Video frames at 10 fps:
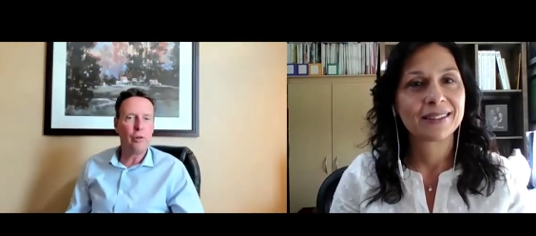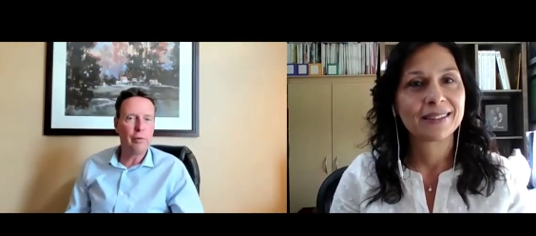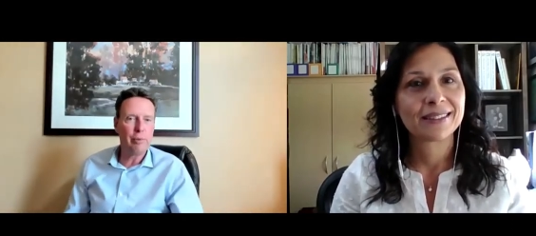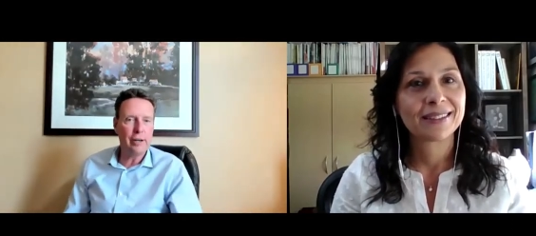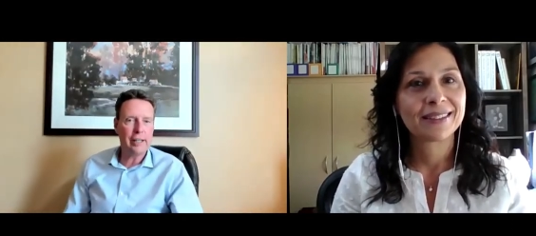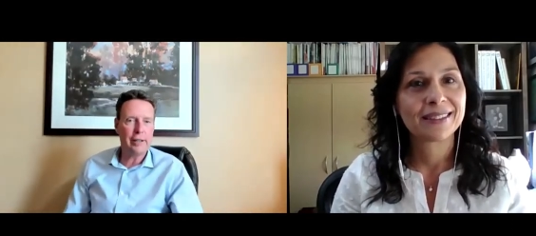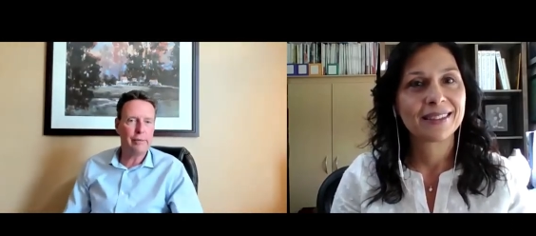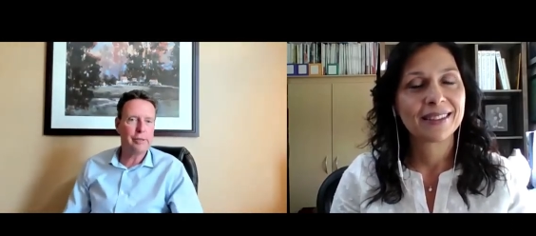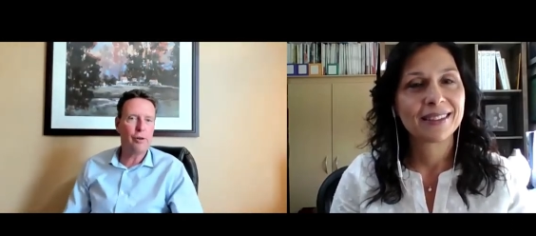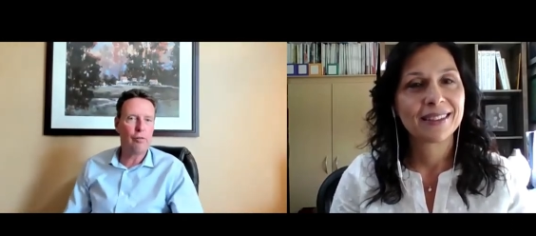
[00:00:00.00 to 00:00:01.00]
Speaker 1: book it
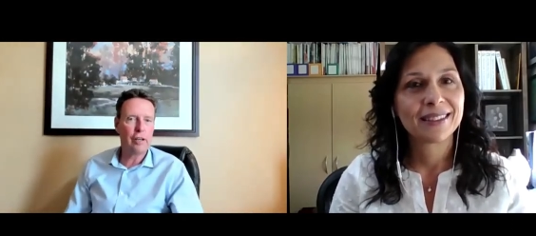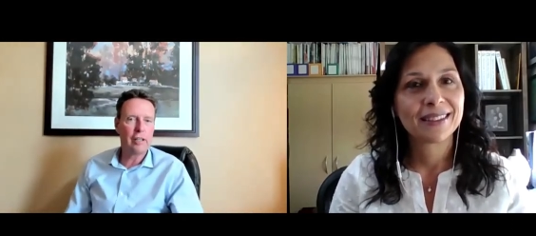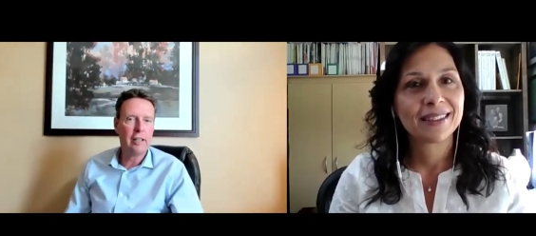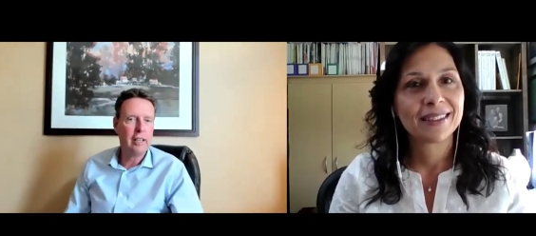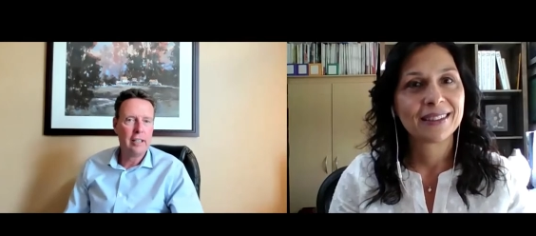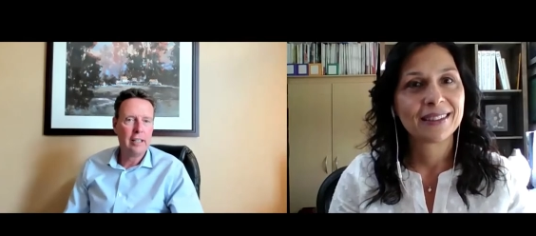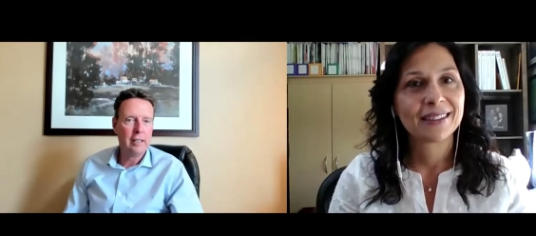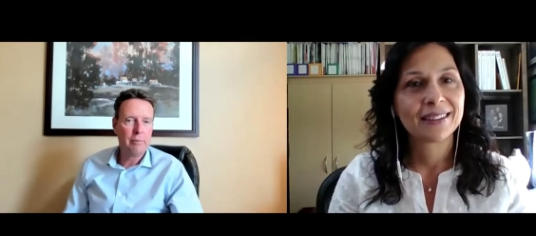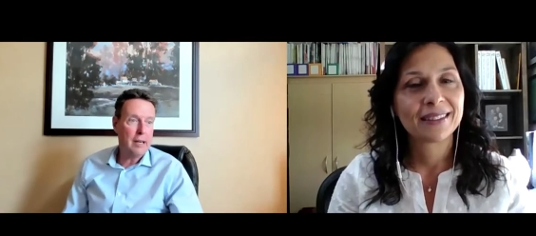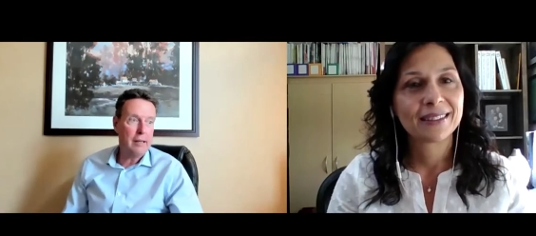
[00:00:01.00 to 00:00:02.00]
was over
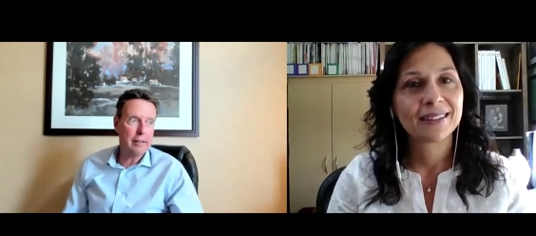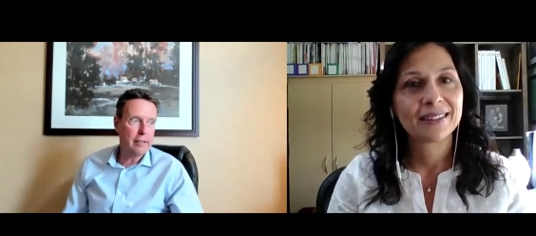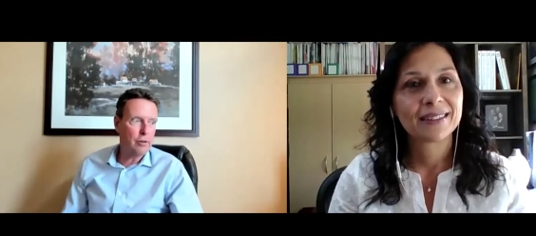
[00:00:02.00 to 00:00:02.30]
probably the